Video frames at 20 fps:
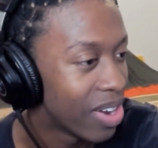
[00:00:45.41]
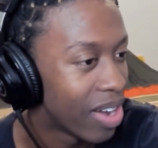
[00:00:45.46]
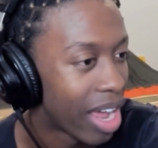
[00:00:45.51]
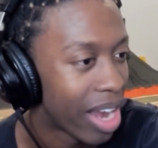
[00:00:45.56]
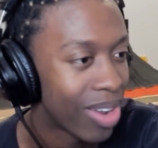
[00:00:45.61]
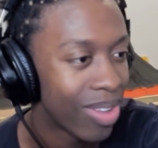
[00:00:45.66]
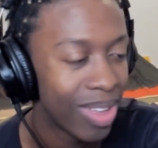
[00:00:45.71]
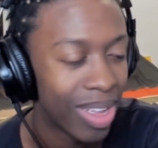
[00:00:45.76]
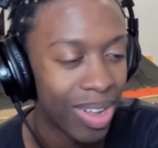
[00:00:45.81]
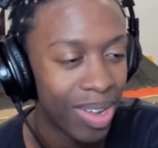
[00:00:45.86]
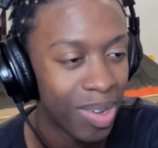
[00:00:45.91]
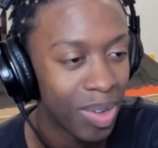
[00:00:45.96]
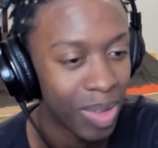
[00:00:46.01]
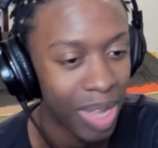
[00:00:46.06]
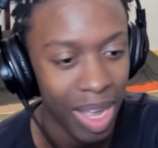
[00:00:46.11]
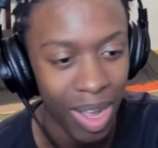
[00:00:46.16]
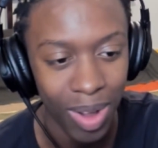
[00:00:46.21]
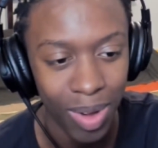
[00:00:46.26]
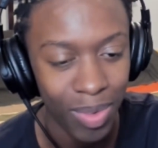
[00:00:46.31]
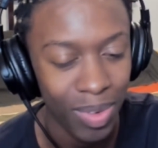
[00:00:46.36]
I
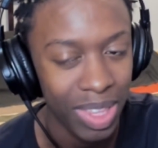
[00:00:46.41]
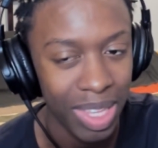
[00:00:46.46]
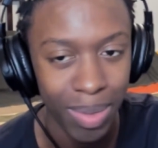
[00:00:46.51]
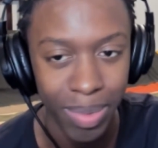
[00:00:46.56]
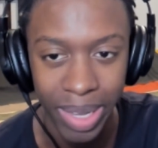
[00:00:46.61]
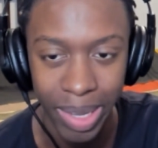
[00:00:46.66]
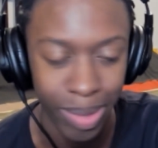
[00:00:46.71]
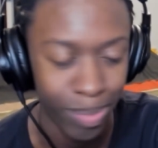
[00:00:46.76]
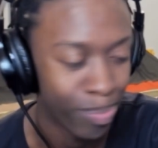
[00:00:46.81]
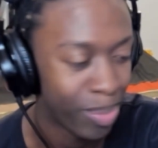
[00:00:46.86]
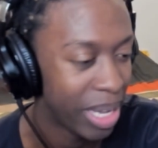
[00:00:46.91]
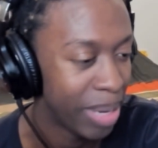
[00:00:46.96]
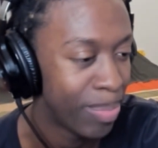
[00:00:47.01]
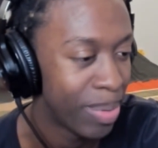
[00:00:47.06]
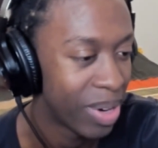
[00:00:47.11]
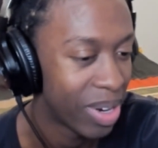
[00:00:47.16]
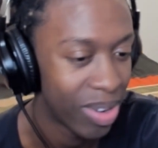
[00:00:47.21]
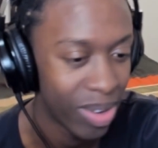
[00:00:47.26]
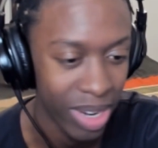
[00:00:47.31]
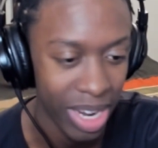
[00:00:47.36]
don't really be
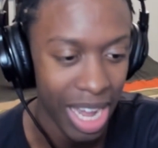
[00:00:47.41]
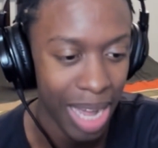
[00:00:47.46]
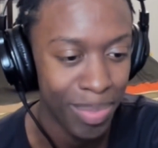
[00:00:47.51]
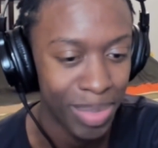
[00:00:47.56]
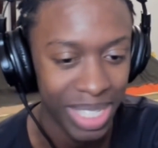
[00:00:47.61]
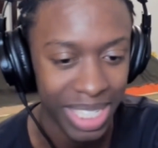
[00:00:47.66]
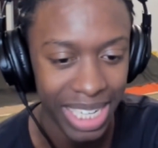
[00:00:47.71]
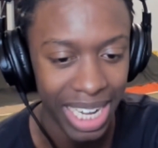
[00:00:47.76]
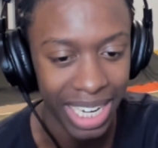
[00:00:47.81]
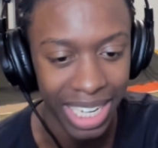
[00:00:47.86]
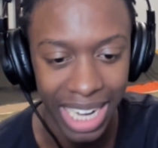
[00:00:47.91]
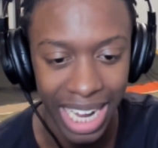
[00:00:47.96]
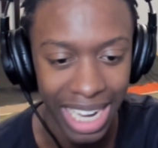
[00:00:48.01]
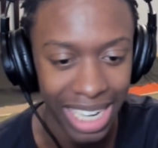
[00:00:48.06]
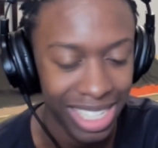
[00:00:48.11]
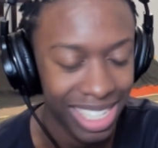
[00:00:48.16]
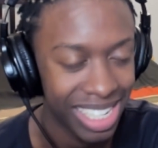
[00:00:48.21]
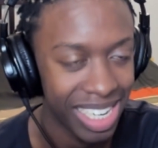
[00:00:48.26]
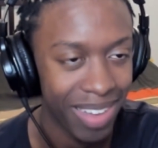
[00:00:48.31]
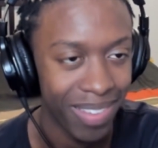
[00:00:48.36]
peeping on Homicide Gang
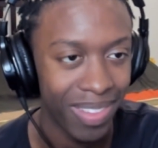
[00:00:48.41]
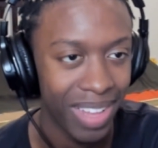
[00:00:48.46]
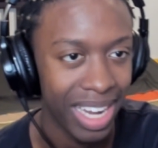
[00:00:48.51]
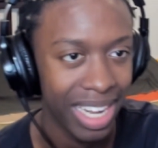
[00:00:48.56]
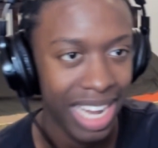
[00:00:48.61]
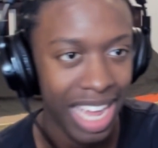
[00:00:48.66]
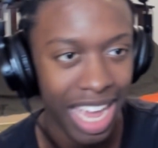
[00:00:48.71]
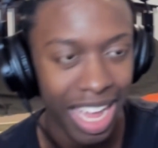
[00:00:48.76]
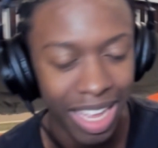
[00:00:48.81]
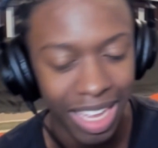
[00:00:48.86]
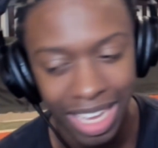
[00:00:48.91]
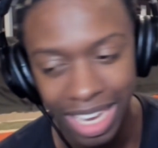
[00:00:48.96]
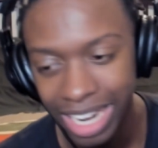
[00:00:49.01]
stuff like that.